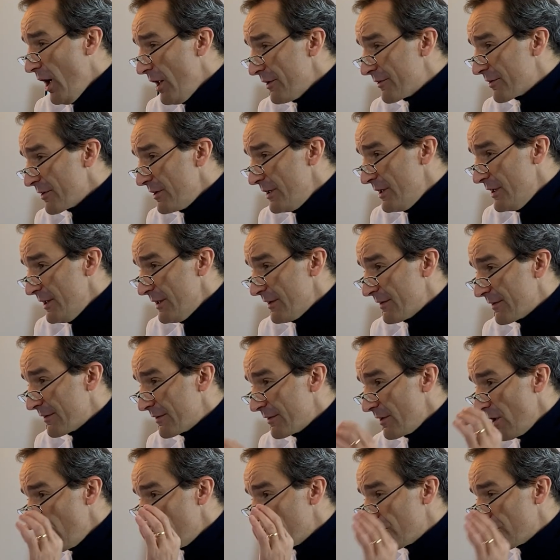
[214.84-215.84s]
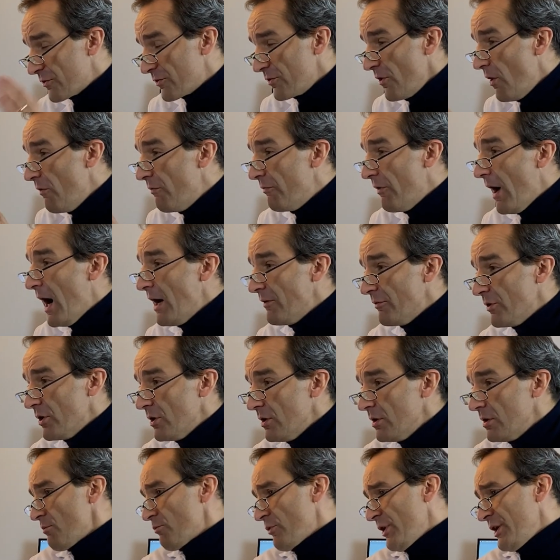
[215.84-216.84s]
answer is
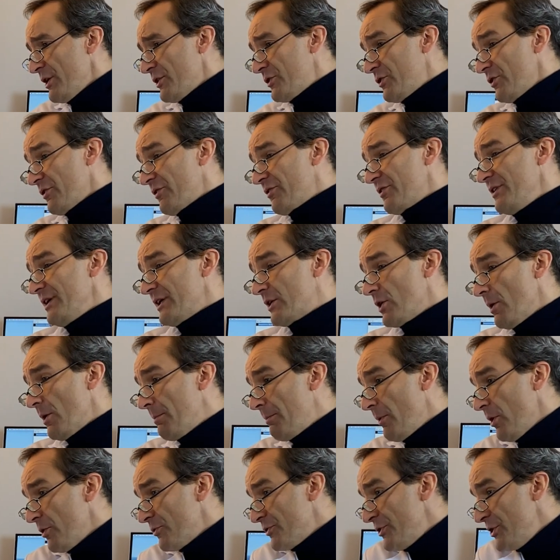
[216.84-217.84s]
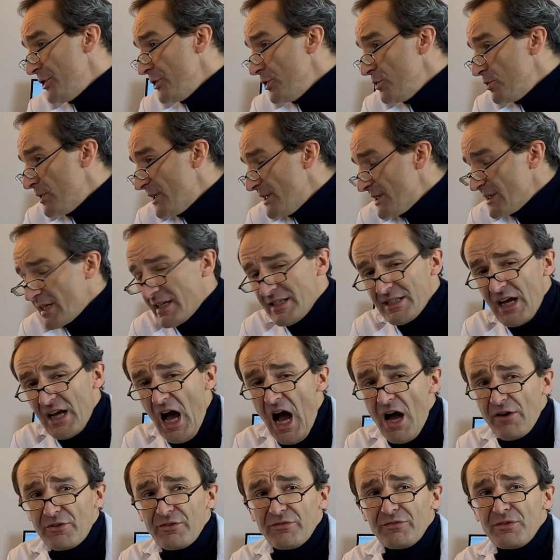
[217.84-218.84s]
survival. Predators sneak up on you and
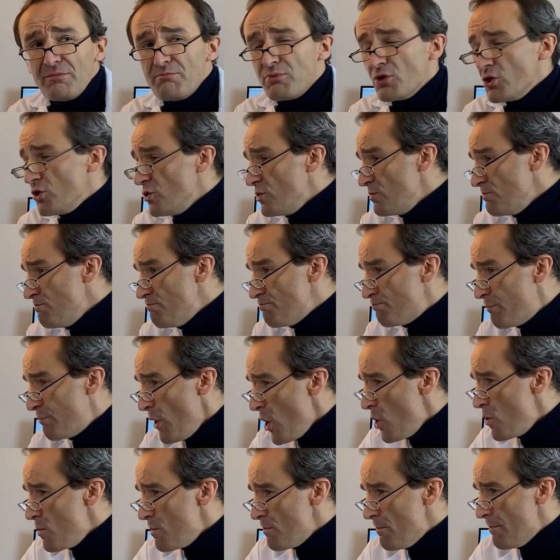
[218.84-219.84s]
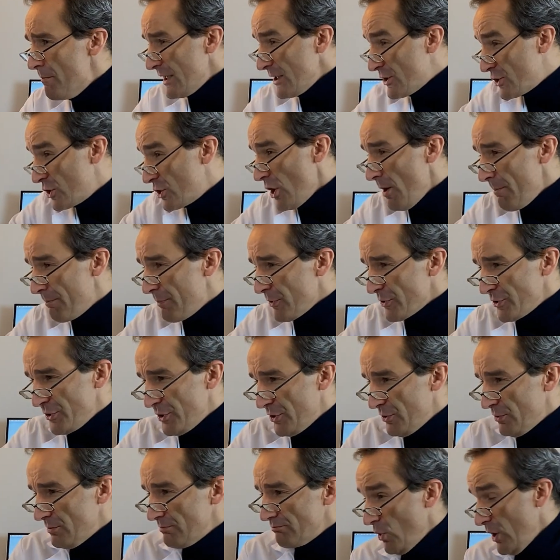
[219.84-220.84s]
out of the blue, boom, they jump on
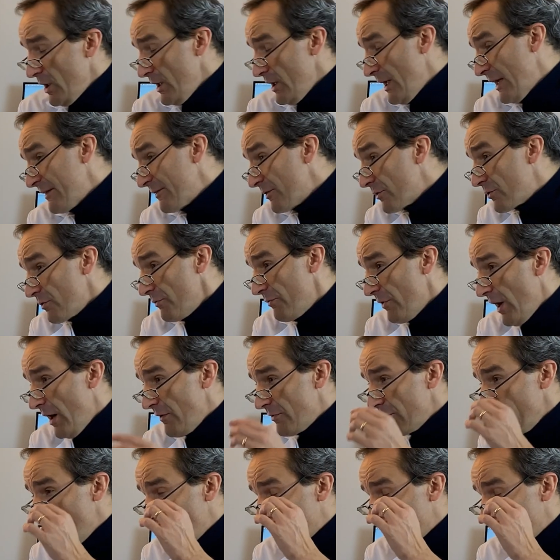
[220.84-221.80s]
you. Well, as a survival